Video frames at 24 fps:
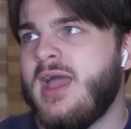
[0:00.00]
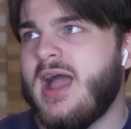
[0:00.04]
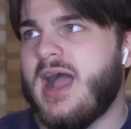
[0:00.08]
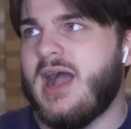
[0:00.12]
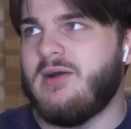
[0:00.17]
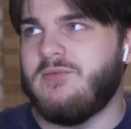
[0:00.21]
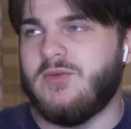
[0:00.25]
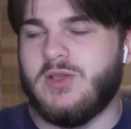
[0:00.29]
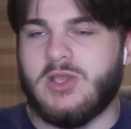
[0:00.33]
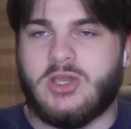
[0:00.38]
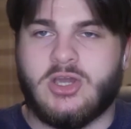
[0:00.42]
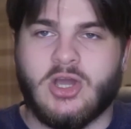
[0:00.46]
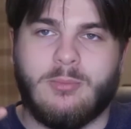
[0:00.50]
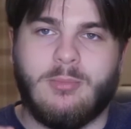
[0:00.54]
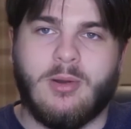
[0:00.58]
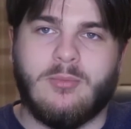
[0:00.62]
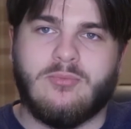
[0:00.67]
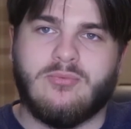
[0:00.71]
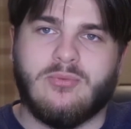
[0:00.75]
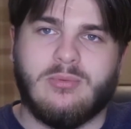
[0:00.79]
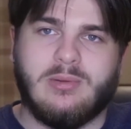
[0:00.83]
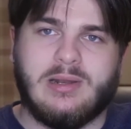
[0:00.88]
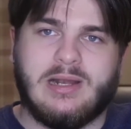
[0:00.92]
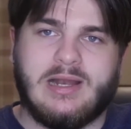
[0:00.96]
having come up
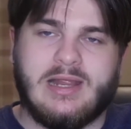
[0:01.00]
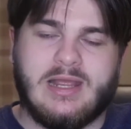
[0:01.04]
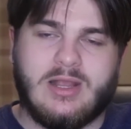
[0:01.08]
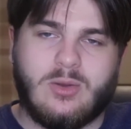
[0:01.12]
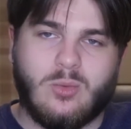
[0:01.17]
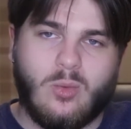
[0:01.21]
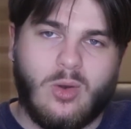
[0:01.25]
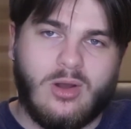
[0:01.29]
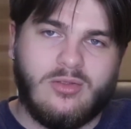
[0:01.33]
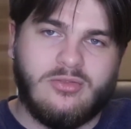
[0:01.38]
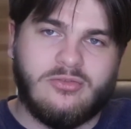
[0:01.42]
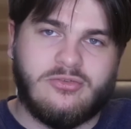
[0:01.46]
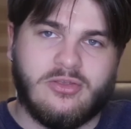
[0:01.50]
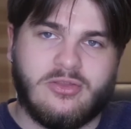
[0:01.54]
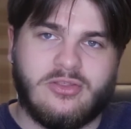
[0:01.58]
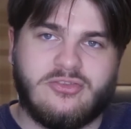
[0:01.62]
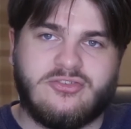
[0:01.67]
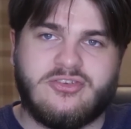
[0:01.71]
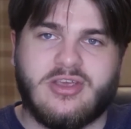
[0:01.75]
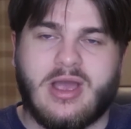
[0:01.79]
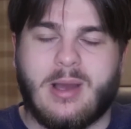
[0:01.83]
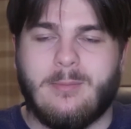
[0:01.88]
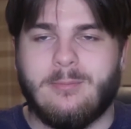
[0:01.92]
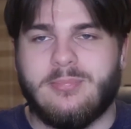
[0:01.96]
from League One to the
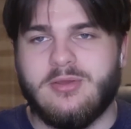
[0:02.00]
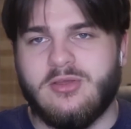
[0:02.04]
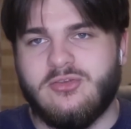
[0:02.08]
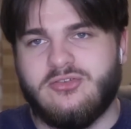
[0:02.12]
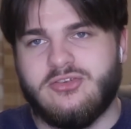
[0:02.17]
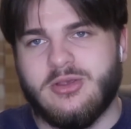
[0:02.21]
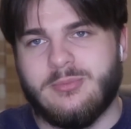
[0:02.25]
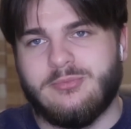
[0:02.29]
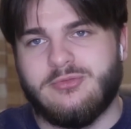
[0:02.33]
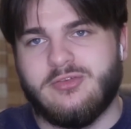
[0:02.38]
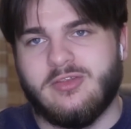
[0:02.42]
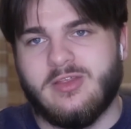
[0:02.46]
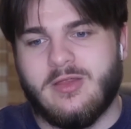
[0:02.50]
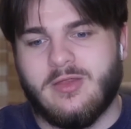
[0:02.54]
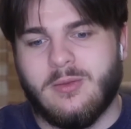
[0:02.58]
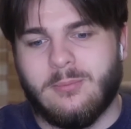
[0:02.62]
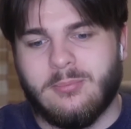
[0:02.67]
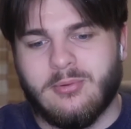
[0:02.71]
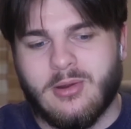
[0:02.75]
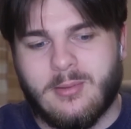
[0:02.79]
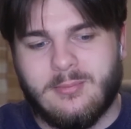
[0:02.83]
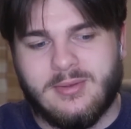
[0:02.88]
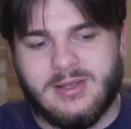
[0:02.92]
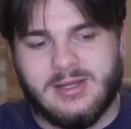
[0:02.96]
Championship to then the
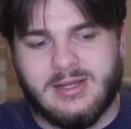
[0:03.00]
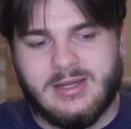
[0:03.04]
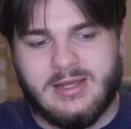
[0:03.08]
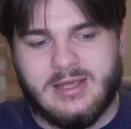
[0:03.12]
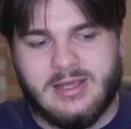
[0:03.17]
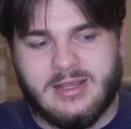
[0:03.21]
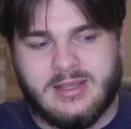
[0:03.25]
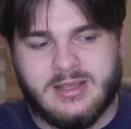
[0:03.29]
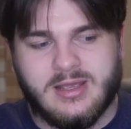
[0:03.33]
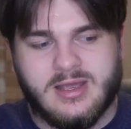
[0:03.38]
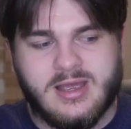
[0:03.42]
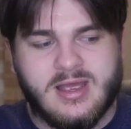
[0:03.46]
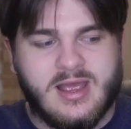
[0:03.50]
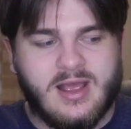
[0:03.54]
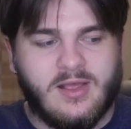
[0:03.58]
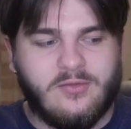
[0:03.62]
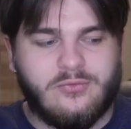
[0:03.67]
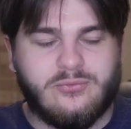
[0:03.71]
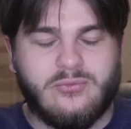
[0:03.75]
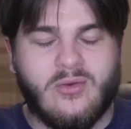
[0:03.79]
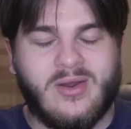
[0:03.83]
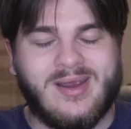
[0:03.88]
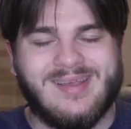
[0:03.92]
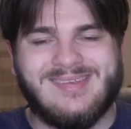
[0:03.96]
Premier League.
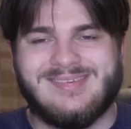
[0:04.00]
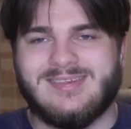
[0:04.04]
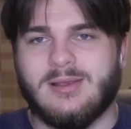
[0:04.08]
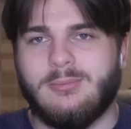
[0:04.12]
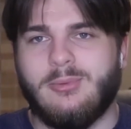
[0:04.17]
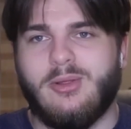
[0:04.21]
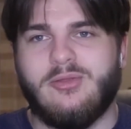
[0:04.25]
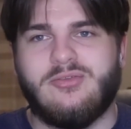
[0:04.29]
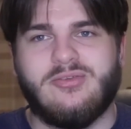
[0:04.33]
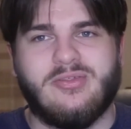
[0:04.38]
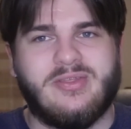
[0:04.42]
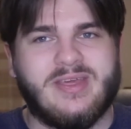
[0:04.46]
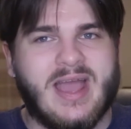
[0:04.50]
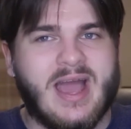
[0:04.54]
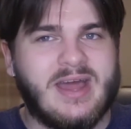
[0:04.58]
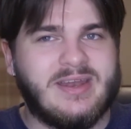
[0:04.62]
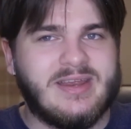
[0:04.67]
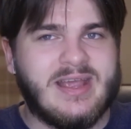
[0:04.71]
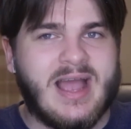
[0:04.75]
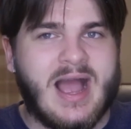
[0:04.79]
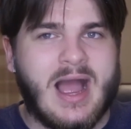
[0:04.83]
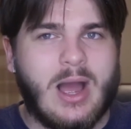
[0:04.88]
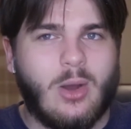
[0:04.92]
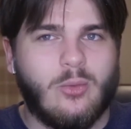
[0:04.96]
It's very similar to the
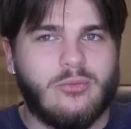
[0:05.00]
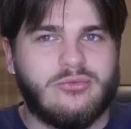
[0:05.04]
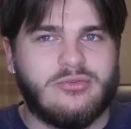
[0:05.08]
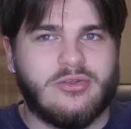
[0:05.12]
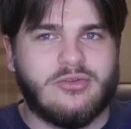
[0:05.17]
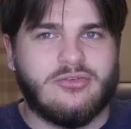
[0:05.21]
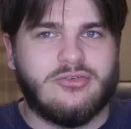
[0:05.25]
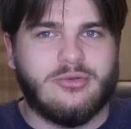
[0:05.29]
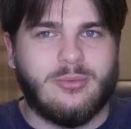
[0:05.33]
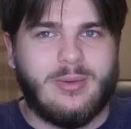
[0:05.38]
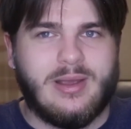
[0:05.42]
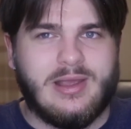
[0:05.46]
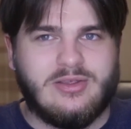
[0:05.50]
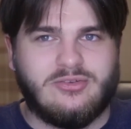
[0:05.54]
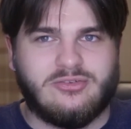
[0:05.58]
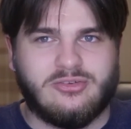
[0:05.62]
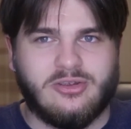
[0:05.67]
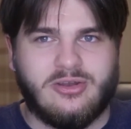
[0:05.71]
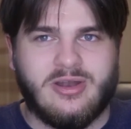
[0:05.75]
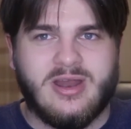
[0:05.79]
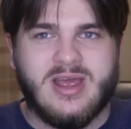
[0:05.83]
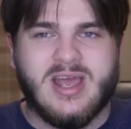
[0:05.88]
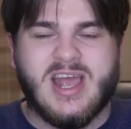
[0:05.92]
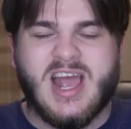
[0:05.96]
Eddie Howe
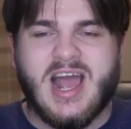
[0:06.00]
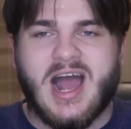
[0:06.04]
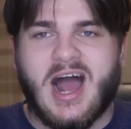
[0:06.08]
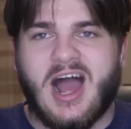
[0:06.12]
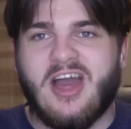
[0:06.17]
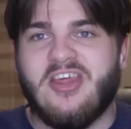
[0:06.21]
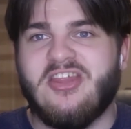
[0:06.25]
situation. I